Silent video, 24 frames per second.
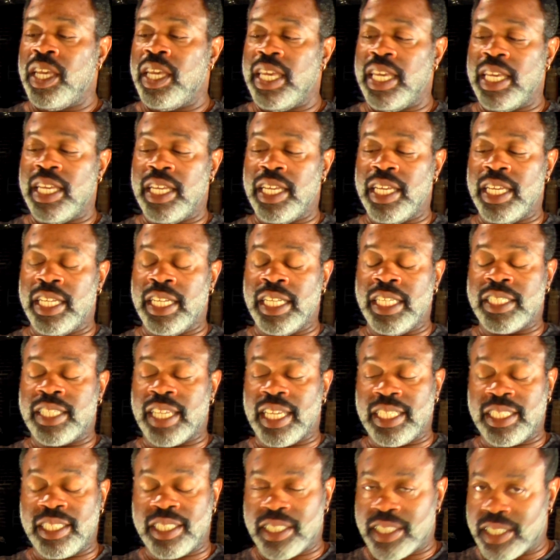It is a
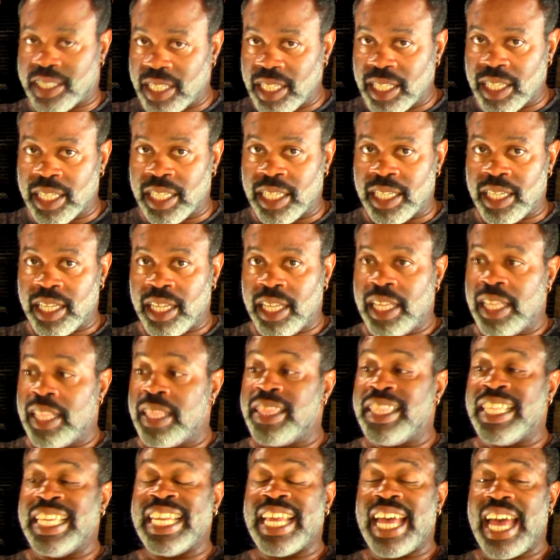sealant
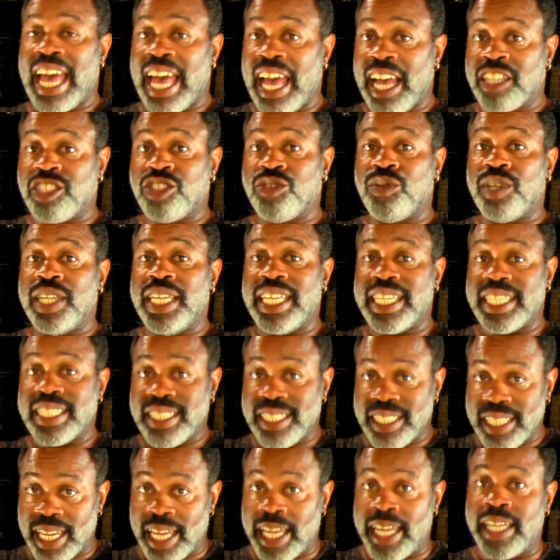that actually
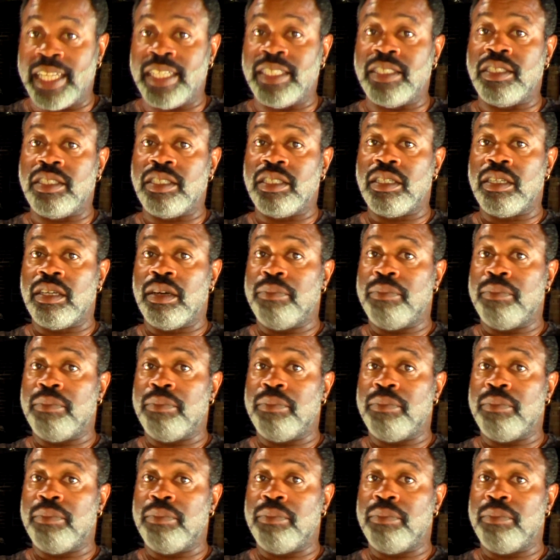contains